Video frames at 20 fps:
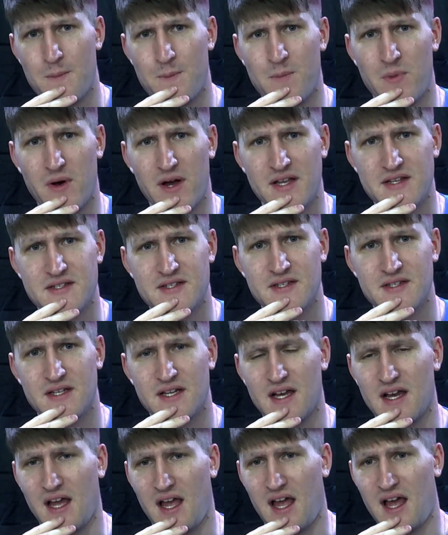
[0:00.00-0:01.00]
but
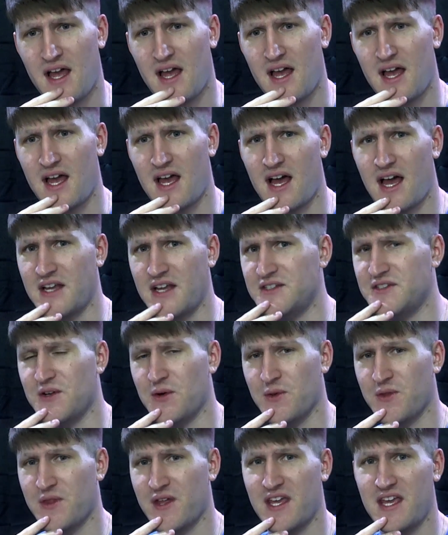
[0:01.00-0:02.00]
I
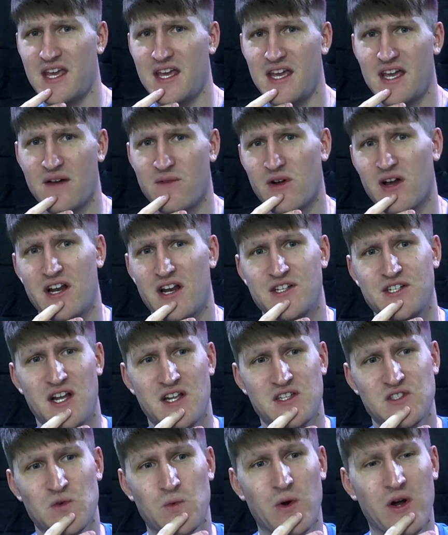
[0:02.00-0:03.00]
don't think he ever got a
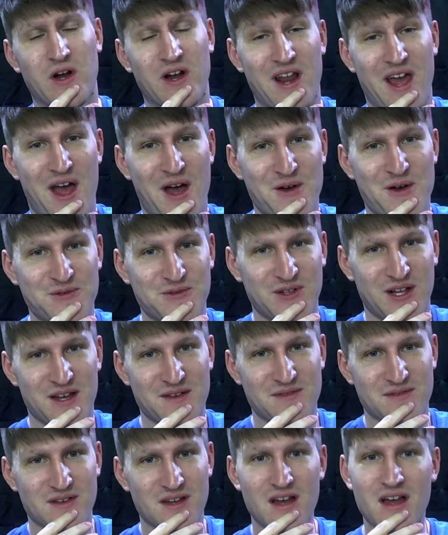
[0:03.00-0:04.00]
chance to work on a
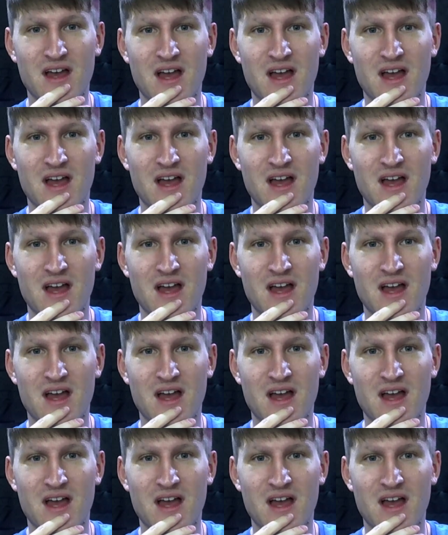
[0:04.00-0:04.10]
Half-Life.